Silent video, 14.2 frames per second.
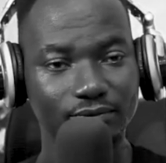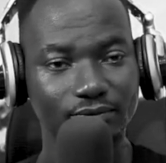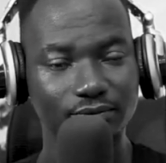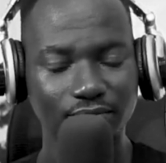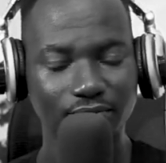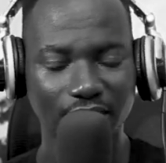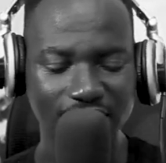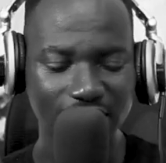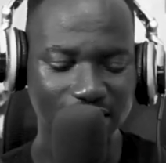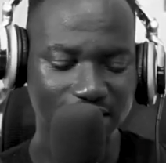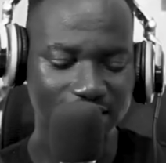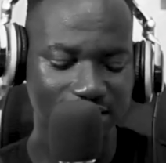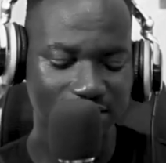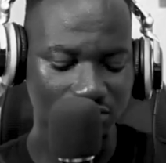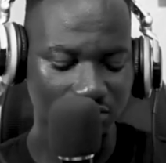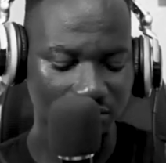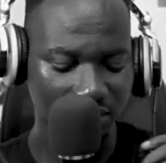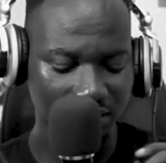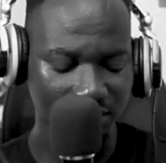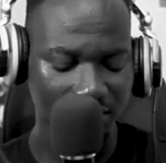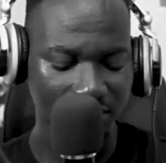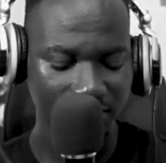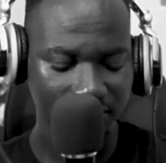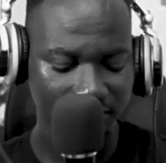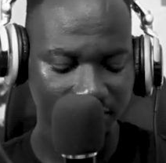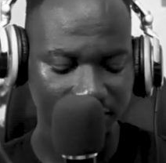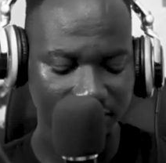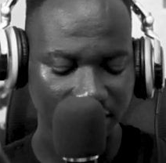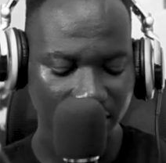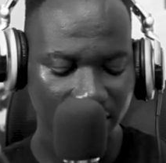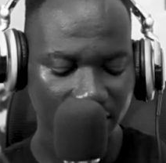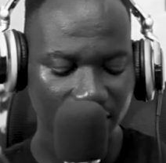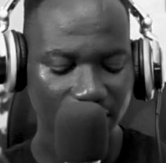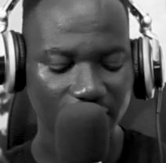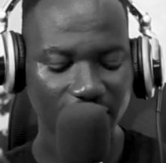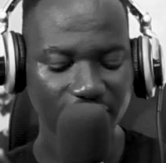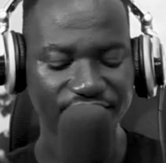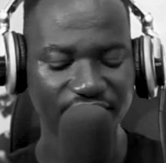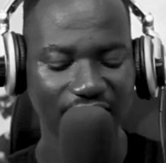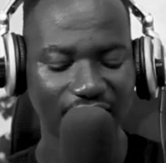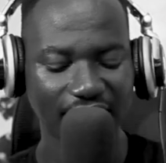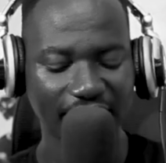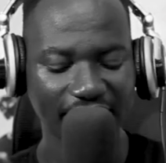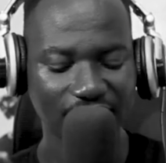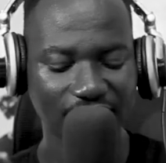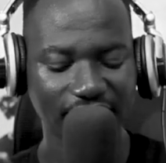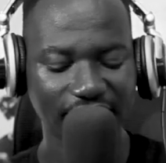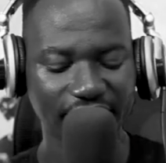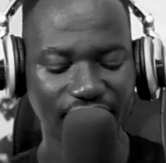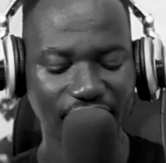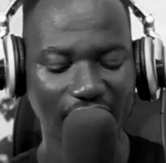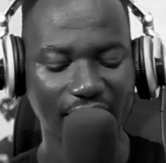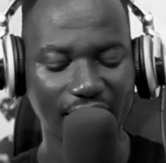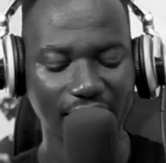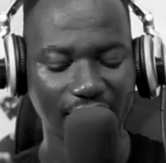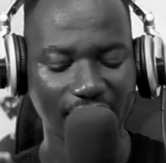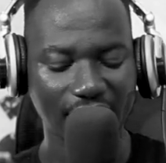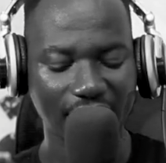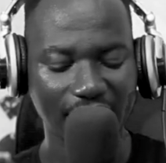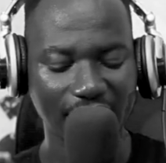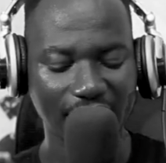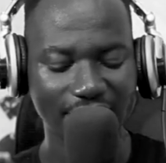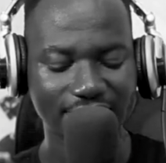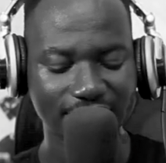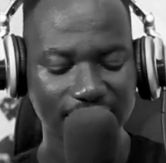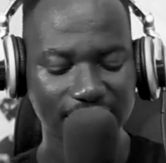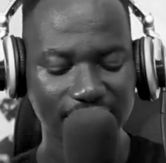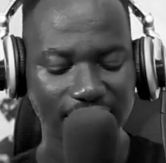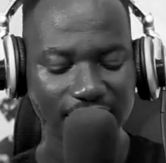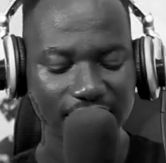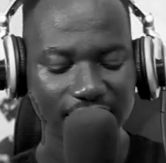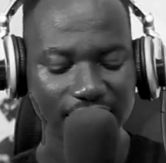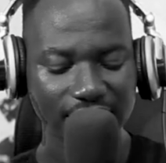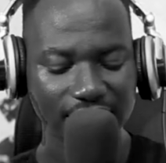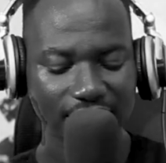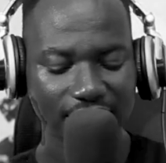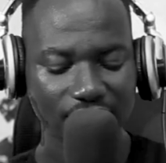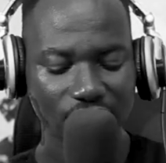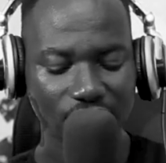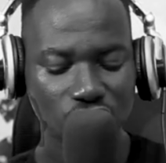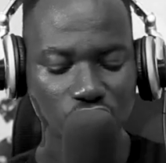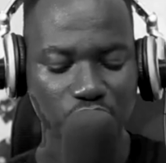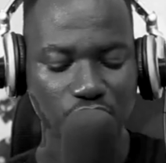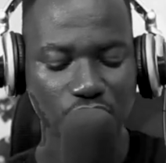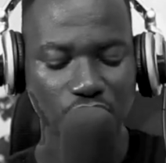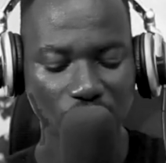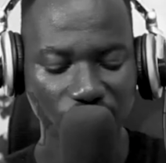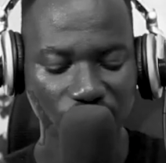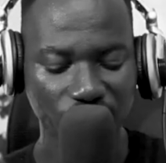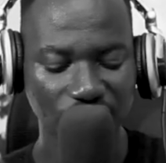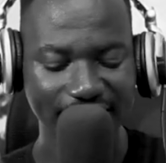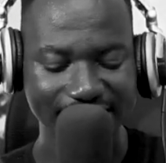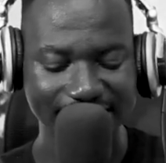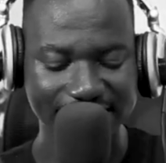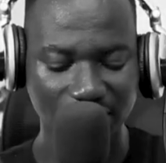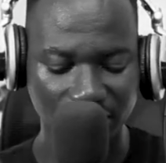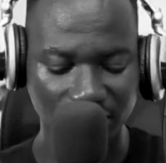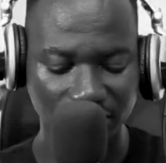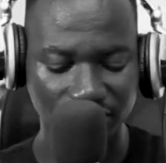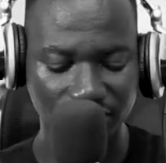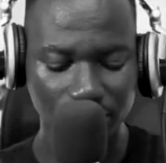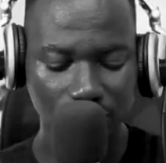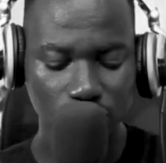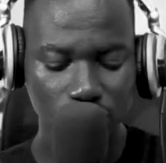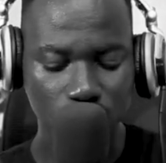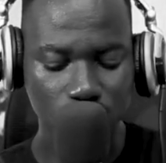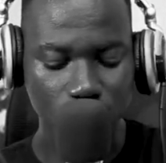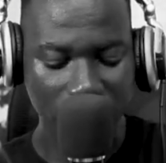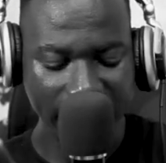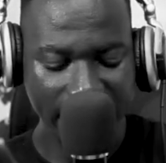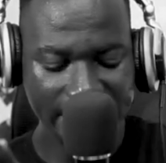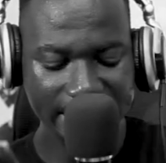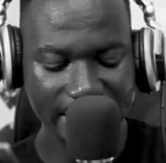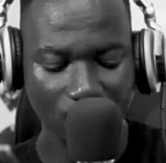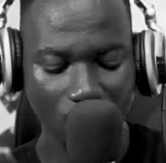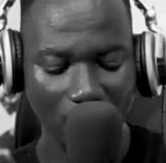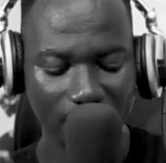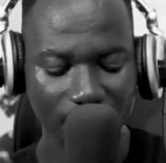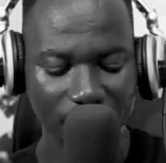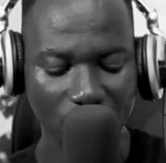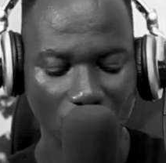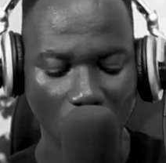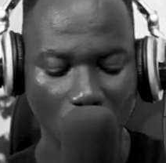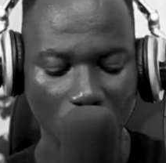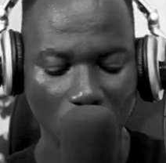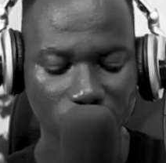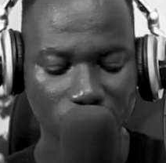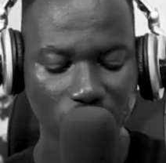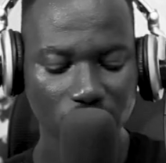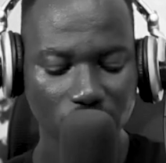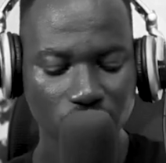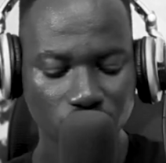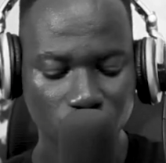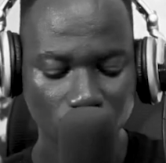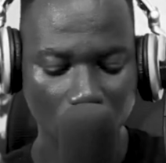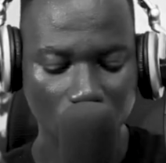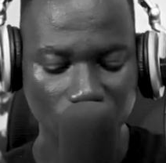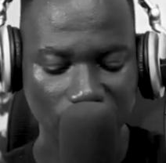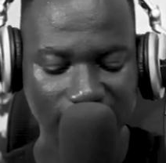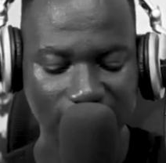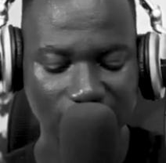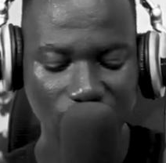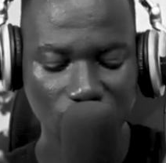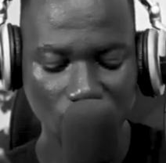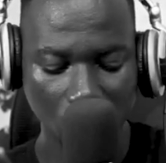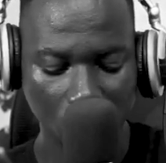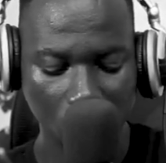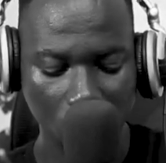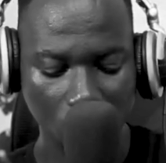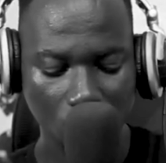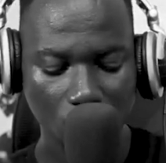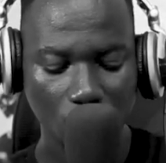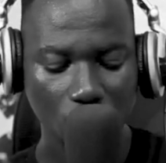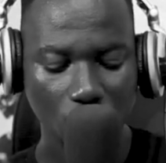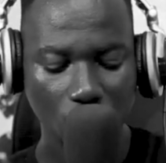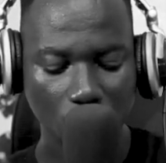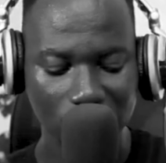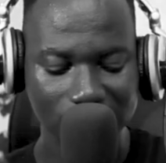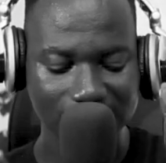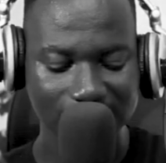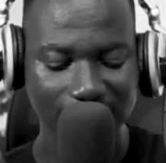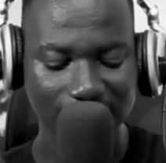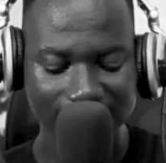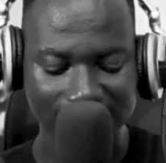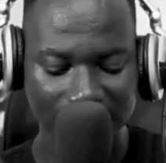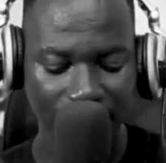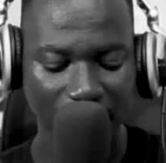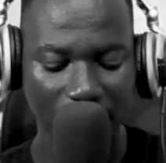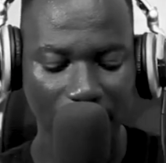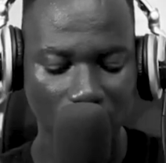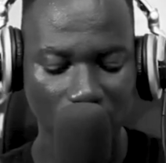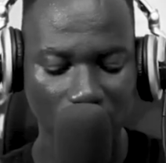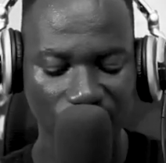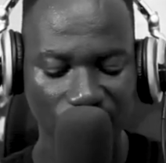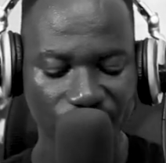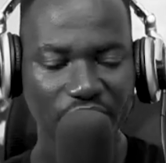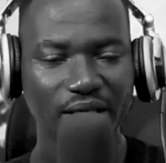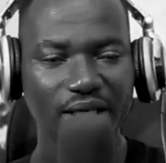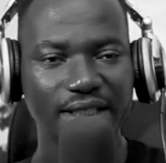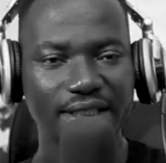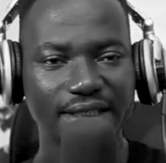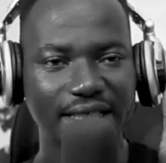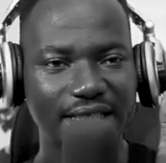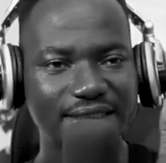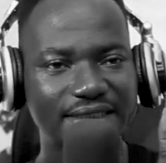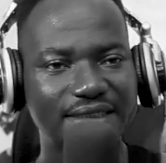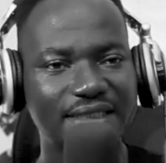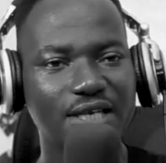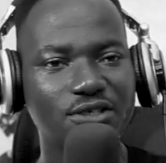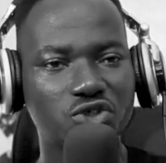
My dear, listen to me. If a lion never has to prove itself to anyone because you already know what it's capable of, then say to